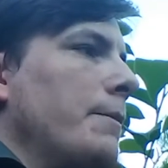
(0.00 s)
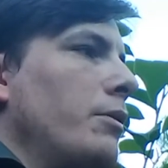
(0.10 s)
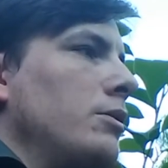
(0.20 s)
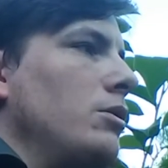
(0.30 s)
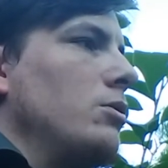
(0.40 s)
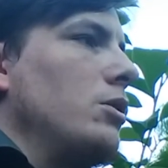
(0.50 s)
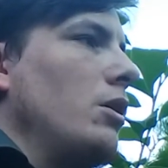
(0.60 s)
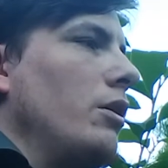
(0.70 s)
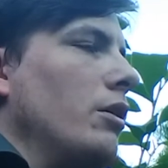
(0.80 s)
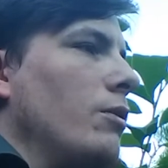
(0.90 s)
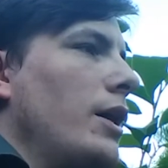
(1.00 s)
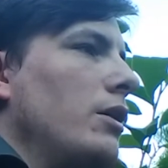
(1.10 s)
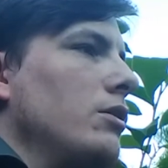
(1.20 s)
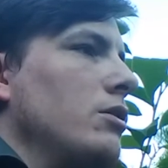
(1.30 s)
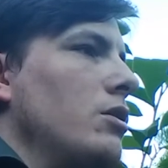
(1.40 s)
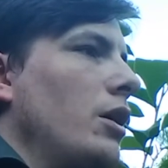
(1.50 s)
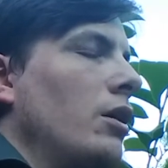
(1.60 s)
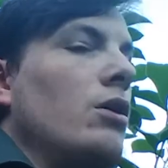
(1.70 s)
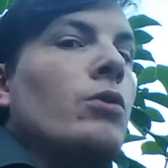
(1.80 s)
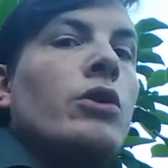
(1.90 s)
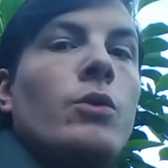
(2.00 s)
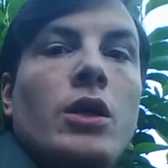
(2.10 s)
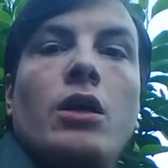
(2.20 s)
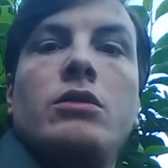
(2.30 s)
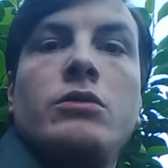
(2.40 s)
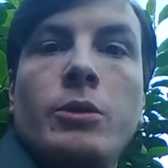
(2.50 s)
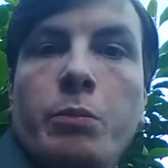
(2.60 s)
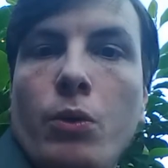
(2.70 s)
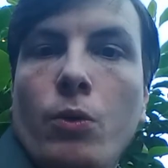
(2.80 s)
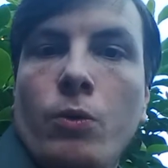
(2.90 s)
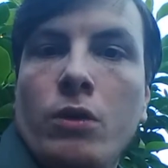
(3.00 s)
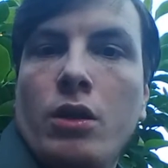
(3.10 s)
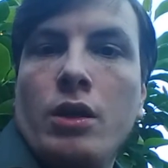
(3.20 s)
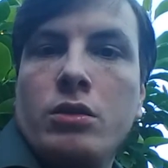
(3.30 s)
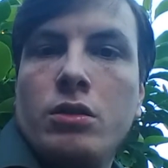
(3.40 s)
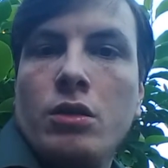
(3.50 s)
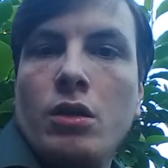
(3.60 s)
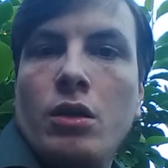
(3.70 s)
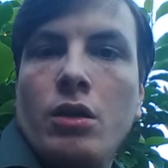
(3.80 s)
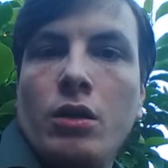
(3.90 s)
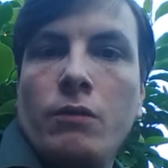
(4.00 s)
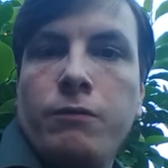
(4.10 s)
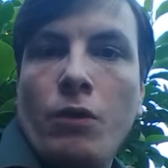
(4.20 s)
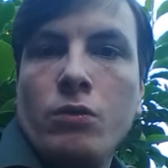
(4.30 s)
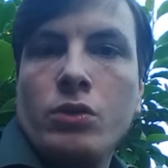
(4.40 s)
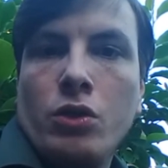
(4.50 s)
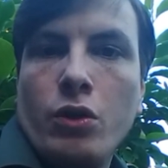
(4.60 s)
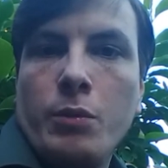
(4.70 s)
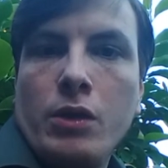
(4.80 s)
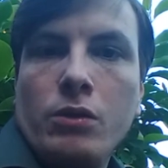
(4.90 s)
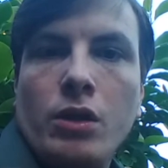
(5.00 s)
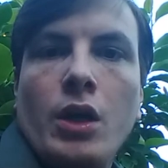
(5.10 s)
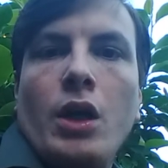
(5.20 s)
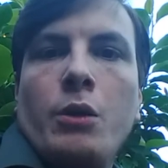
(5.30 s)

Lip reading: Brussels turning around and saying, oh, you can't deport this foreign criminal